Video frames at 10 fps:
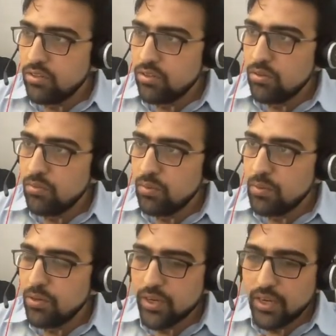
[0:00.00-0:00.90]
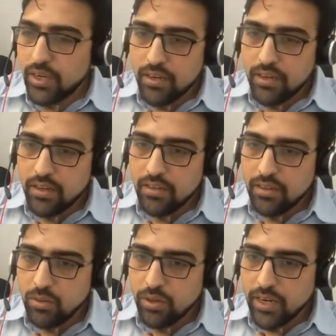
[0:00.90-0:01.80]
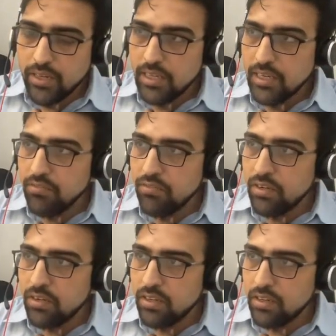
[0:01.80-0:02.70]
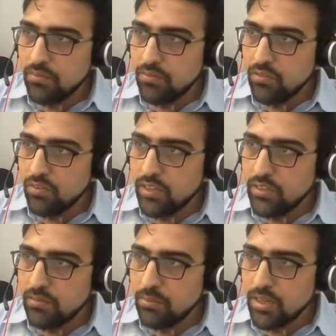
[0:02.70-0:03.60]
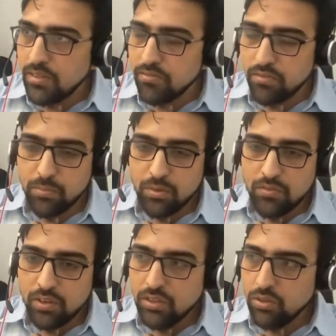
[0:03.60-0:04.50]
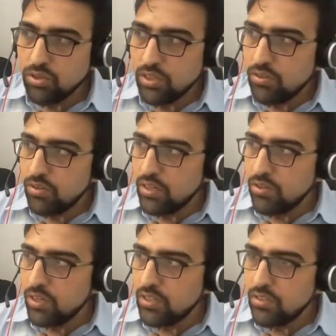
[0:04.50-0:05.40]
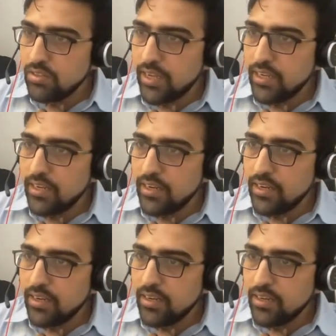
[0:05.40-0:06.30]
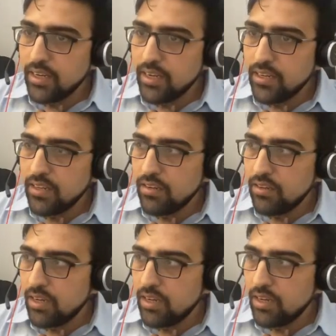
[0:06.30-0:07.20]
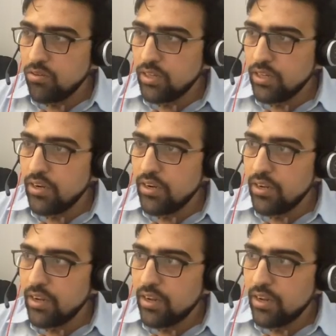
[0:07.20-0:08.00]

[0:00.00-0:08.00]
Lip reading: So maybe you can look at the different ways and means we are using today. You can just sign in and create a account here,